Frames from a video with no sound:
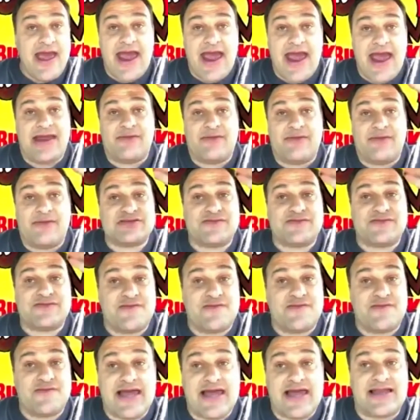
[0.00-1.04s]
and it was
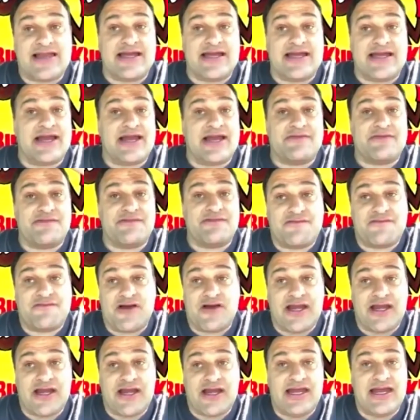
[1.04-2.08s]
violent and
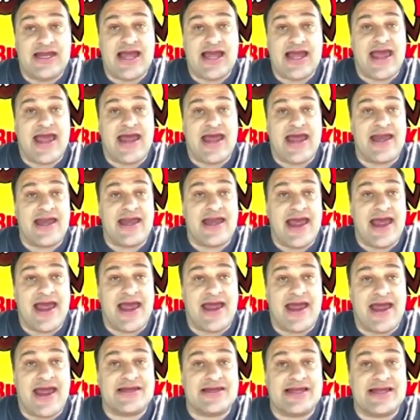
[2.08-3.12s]
funny, and
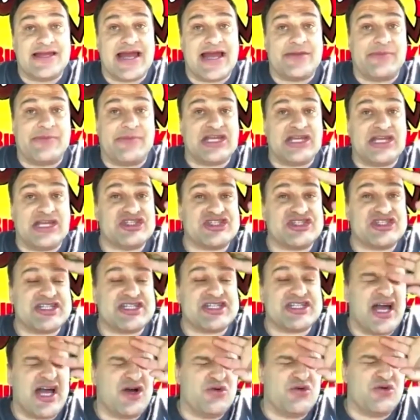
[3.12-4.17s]
the animation
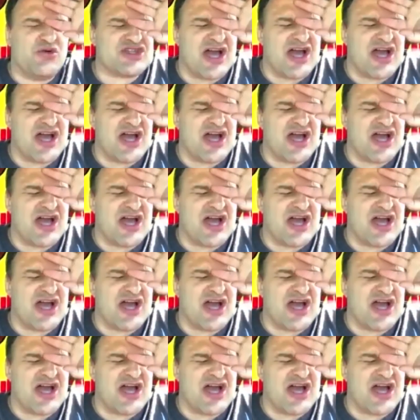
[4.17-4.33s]
style was